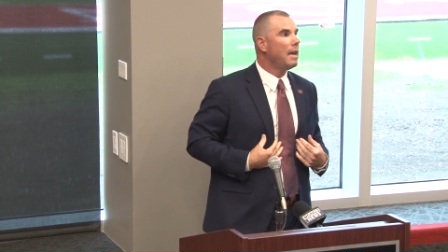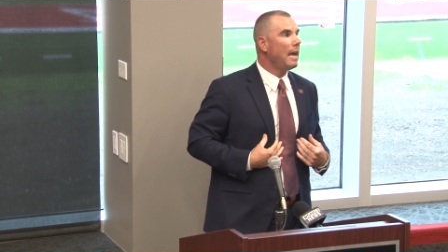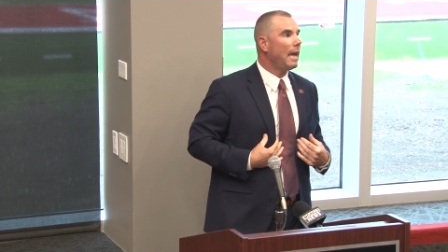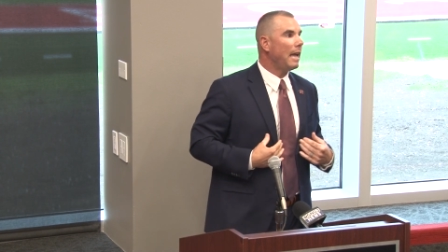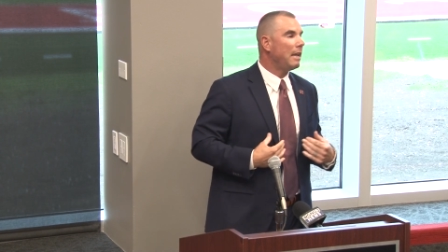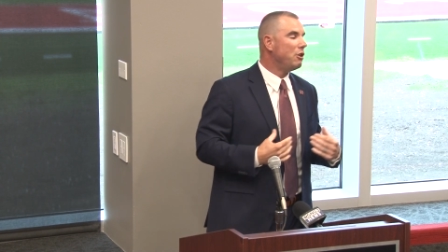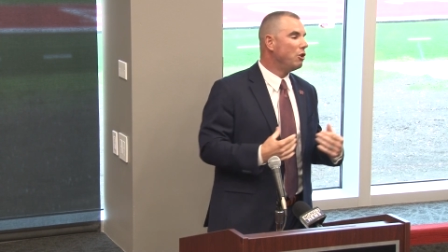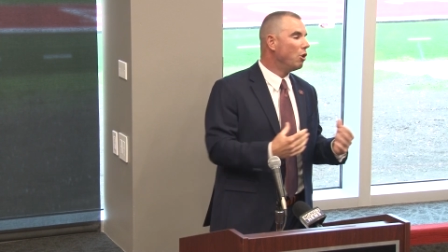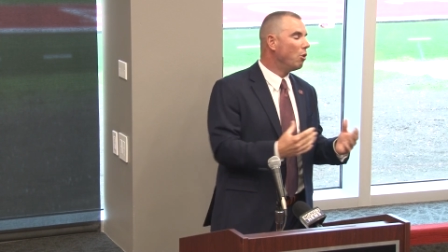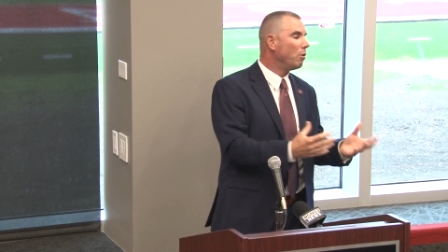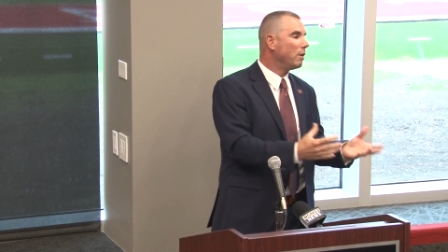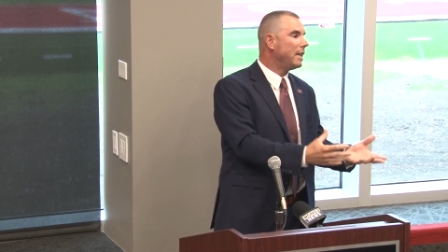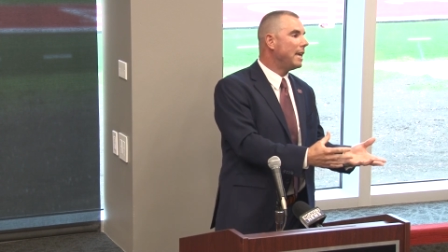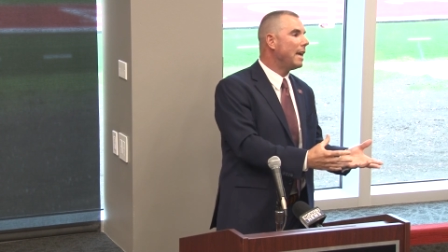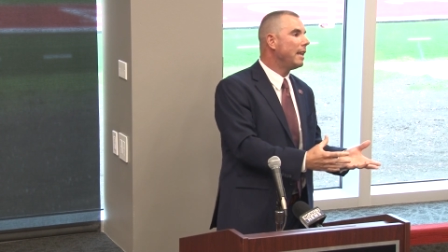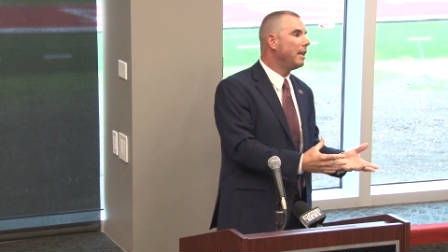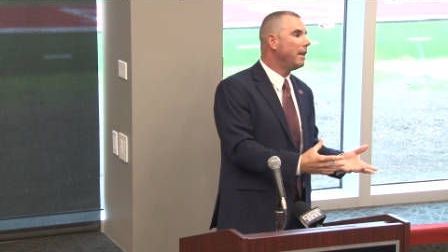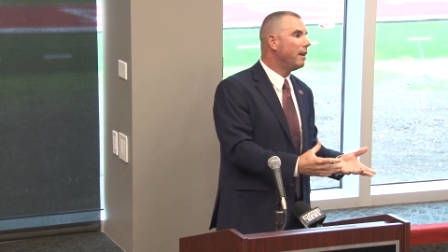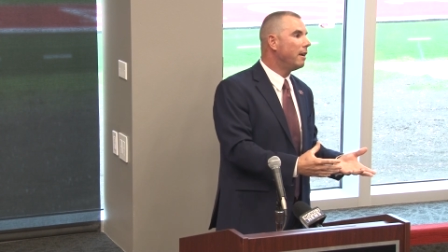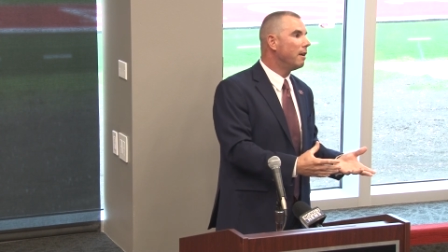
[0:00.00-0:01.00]
and you don't
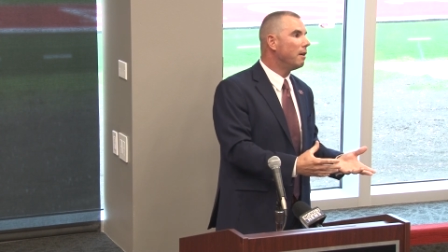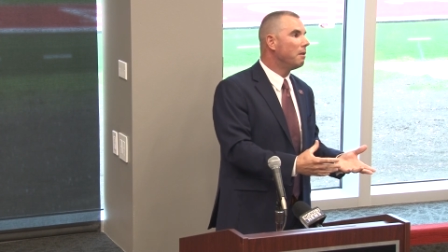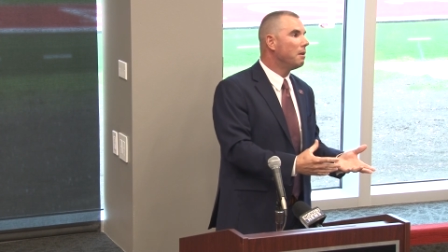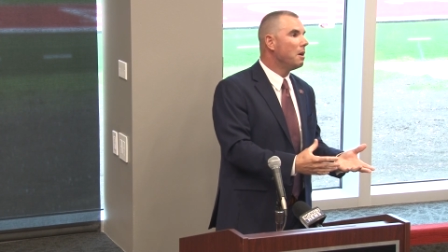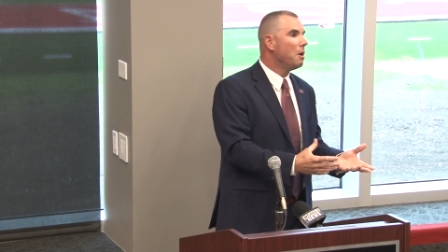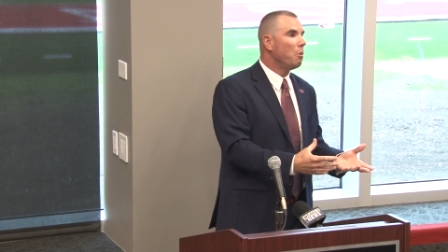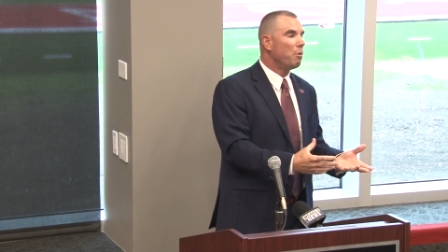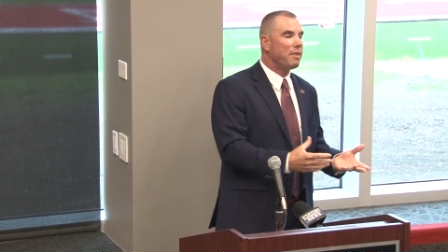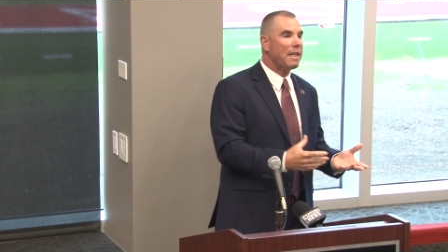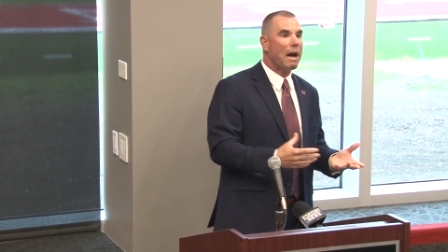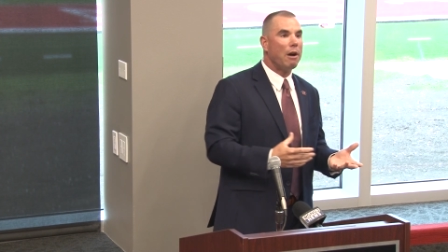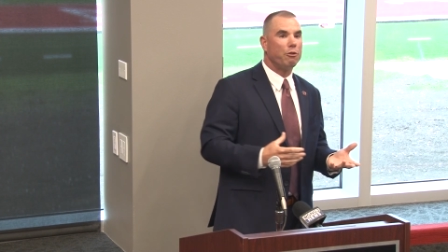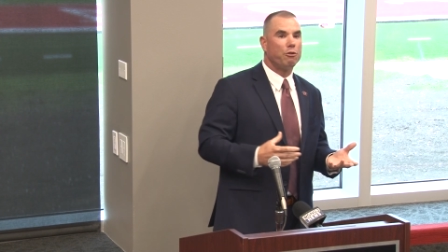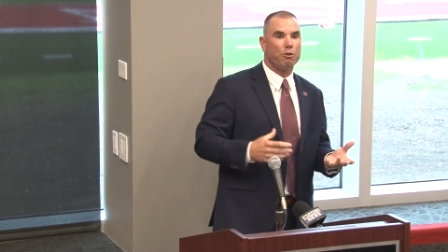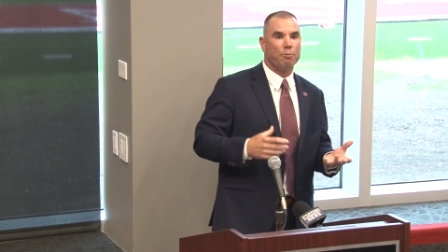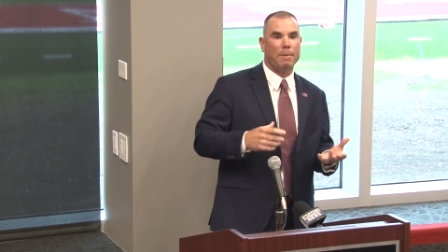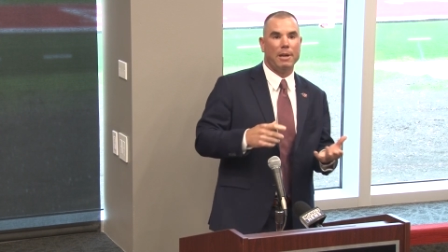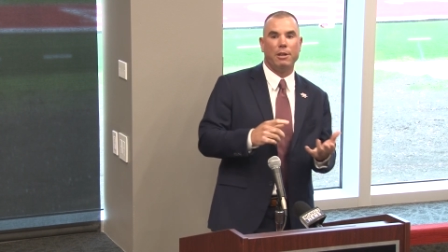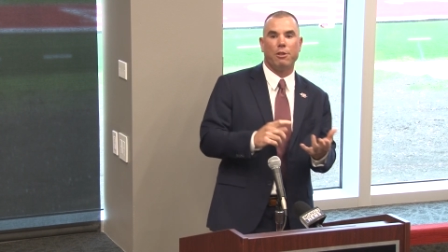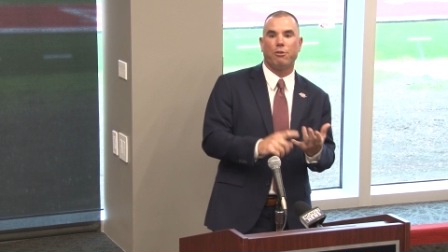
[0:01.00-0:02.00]
get here without
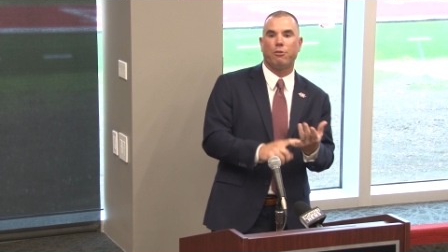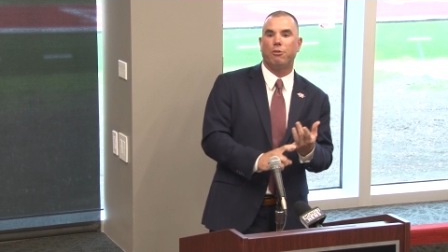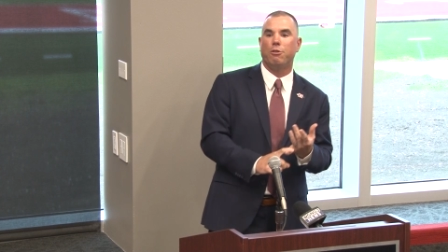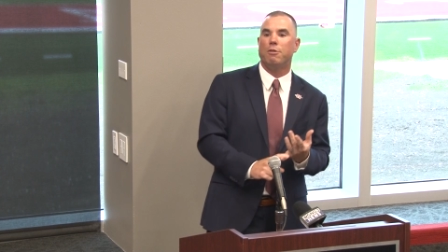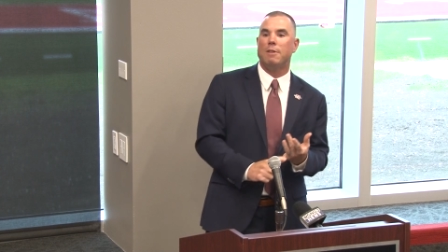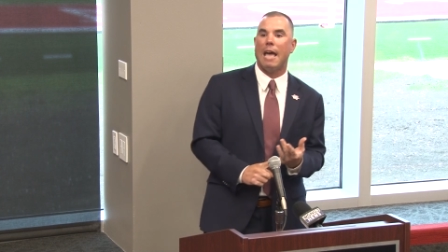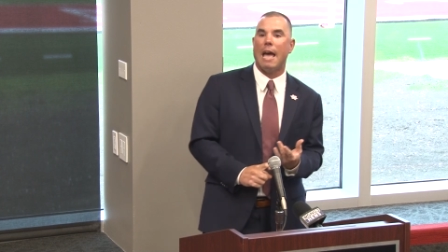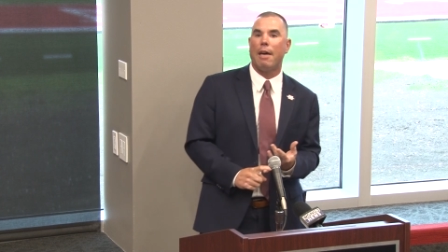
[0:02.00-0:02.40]
tremendous student